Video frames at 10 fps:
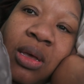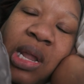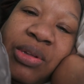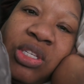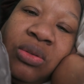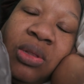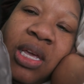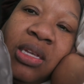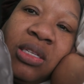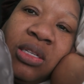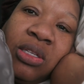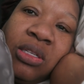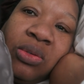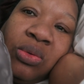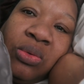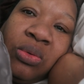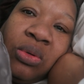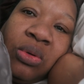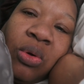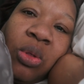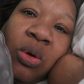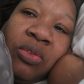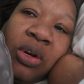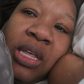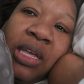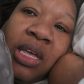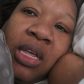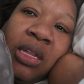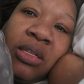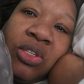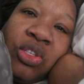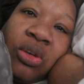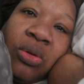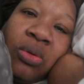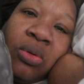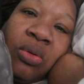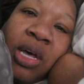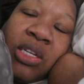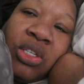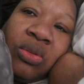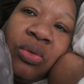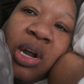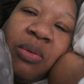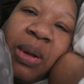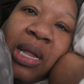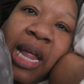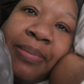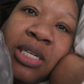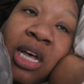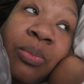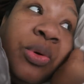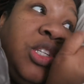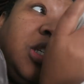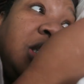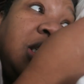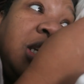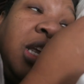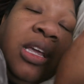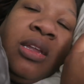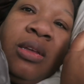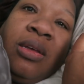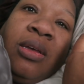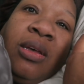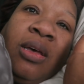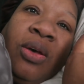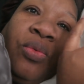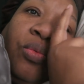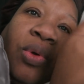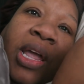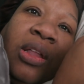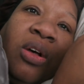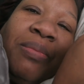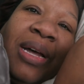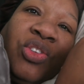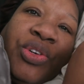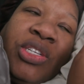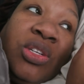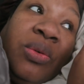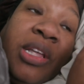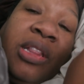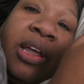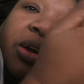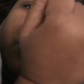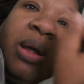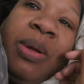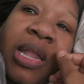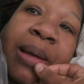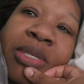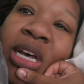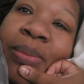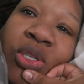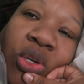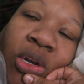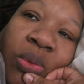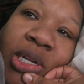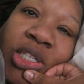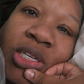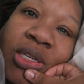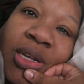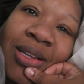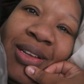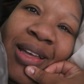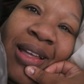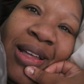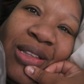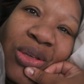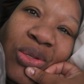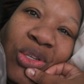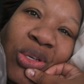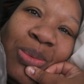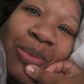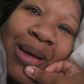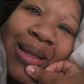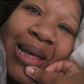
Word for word: And I was too lazy to roll over and get it. So I just grabbed my laptop, which is sitting right on my dresser right there. I grabbed my laptop and started watching YouTube on my